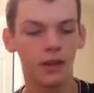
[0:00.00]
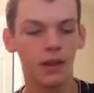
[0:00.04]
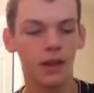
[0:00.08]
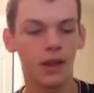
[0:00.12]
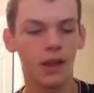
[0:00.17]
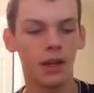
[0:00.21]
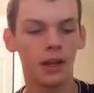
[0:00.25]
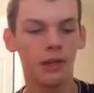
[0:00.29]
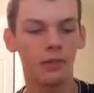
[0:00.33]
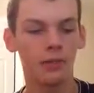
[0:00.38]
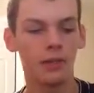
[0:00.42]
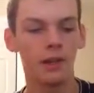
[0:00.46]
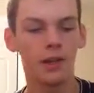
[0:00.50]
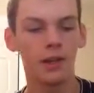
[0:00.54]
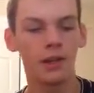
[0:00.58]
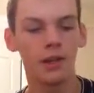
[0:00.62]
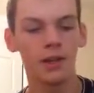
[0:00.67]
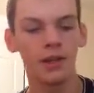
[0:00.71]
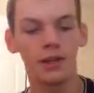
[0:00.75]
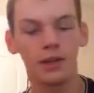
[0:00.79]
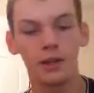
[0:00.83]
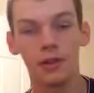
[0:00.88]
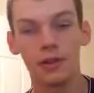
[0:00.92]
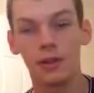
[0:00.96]
Anyway,
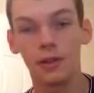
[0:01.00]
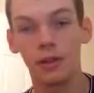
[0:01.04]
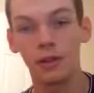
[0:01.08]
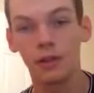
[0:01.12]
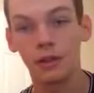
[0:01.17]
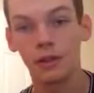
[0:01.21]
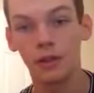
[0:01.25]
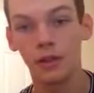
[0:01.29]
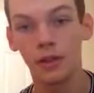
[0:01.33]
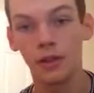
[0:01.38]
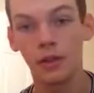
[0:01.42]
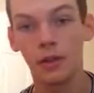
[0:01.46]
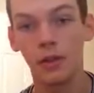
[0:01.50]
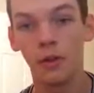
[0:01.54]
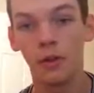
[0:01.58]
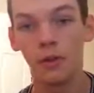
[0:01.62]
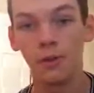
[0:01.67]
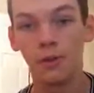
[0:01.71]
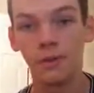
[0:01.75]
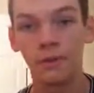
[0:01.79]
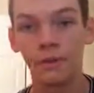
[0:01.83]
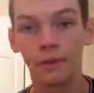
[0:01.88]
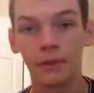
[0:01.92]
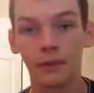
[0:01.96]
so
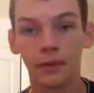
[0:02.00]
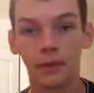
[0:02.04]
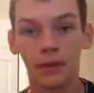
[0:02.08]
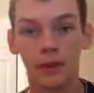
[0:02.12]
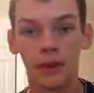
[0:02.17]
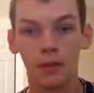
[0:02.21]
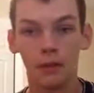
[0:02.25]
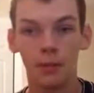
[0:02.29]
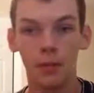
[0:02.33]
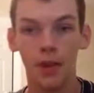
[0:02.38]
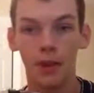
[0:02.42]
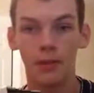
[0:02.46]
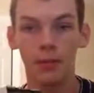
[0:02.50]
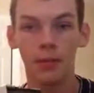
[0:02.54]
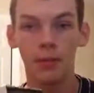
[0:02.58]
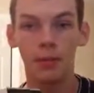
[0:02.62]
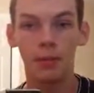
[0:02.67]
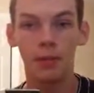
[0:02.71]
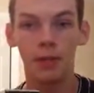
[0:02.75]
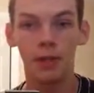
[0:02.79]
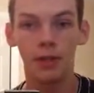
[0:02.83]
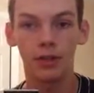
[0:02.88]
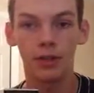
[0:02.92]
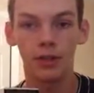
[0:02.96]
mounting
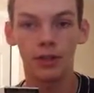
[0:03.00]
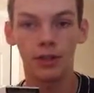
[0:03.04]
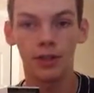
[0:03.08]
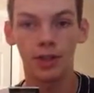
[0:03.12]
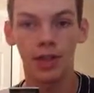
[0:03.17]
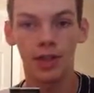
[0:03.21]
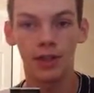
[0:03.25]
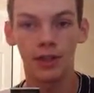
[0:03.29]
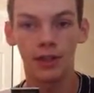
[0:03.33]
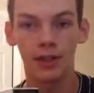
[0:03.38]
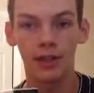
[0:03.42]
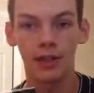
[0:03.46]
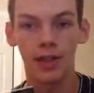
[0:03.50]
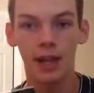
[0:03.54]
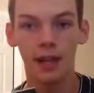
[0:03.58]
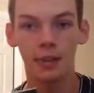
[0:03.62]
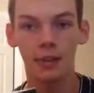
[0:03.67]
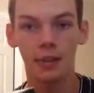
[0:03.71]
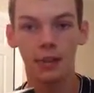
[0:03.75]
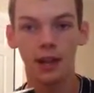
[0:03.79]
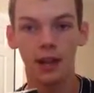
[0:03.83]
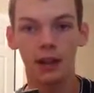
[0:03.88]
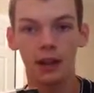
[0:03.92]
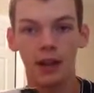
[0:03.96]
plate just kind of
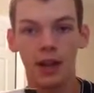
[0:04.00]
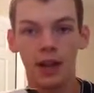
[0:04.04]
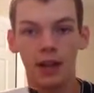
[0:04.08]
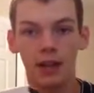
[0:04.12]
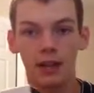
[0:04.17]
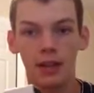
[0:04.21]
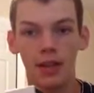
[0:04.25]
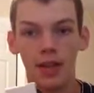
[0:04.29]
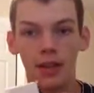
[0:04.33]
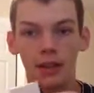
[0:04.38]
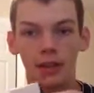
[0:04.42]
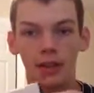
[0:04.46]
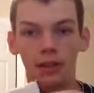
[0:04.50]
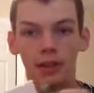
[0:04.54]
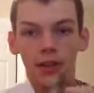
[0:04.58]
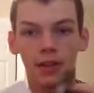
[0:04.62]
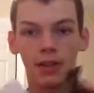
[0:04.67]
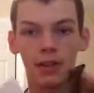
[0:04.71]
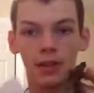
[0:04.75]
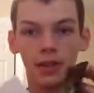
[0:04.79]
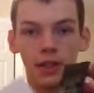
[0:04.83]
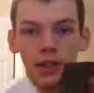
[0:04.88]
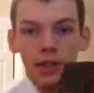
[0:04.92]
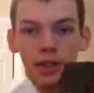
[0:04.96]
snaps on like that. You
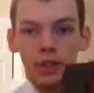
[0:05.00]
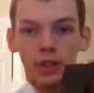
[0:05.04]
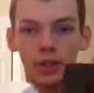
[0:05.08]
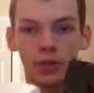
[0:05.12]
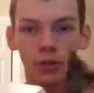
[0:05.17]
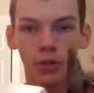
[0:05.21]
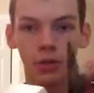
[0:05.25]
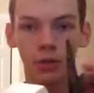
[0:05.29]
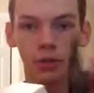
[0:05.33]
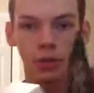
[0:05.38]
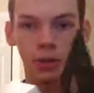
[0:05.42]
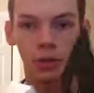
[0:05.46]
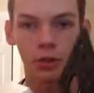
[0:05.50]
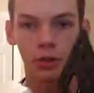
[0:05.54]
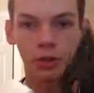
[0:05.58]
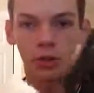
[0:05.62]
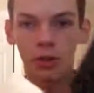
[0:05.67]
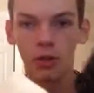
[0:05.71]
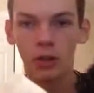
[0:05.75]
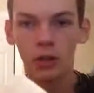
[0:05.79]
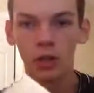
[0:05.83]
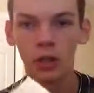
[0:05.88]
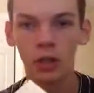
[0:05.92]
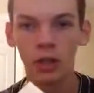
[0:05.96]
can see there are 2 little
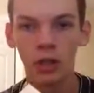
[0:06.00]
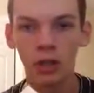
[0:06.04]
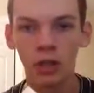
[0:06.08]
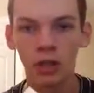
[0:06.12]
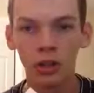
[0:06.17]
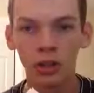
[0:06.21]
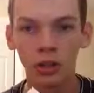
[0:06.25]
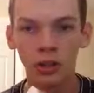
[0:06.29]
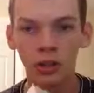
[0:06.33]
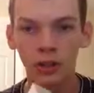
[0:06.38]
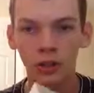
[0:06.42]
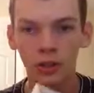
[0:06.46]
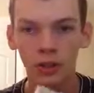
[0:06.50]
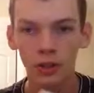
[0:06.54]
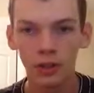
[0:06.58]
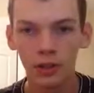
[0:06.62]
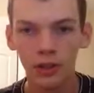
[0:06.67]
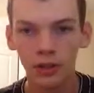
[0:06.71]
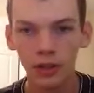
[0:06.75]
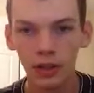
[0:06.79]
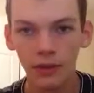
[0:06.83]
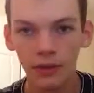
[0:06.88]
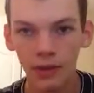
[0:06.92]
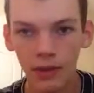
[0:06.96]

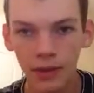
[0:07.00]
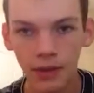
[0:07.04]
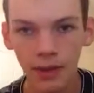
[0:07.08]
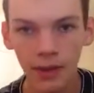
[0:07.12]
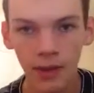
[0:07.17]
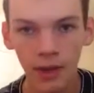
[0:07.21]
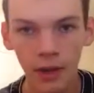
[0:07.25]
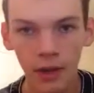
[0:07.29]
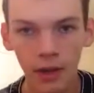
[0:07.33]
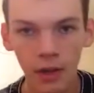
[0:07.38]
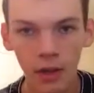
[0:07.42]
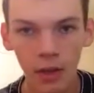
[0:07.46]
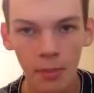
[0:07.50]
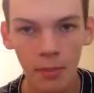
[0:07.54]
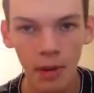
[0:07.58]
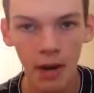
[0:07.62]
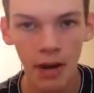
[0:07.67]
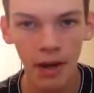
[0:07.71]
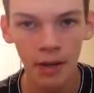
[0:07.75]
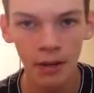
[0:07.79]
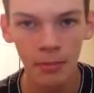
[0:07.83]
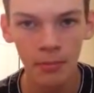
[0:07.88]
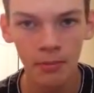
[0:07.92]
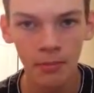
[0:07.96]
divots there in the
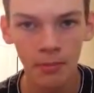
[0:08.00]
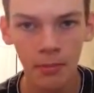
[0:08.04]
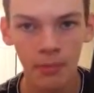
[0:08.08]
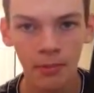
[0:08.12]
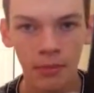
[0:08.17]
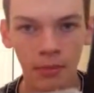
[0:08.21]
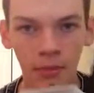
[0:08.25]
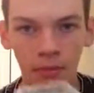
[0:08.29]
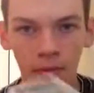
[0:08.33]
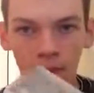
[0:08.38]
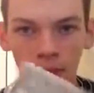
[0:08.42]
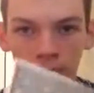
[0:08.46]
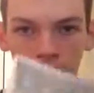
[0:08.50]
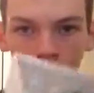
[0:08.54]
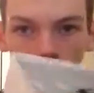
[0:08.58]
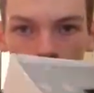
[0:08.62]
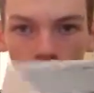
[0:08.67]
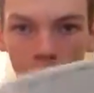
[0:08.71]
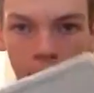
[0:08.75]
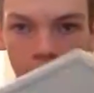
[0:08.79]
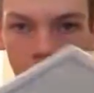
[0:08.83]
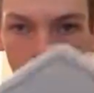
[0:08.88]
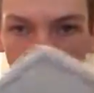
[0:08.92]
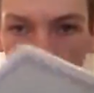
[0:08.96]
bottom
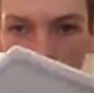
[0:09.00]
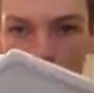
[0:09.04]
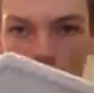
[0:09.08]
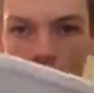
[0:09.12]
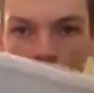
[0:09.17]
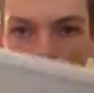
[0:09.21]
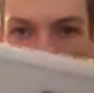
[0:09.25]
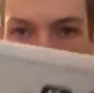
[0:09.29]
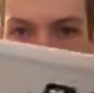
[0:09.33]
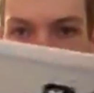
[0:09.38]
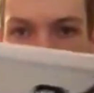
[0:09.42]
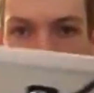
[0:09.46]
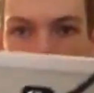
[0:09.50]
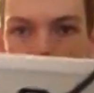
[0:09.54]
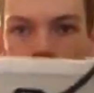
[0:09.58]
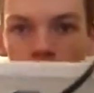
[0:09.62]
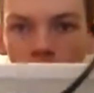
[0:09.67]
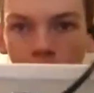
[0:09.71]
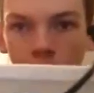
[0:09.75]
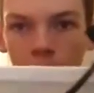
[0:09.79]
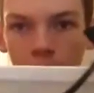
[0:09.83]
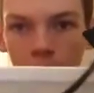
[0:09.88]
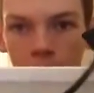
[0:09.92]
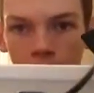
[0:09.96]
of the
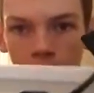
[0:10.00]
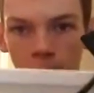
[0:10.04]
AS.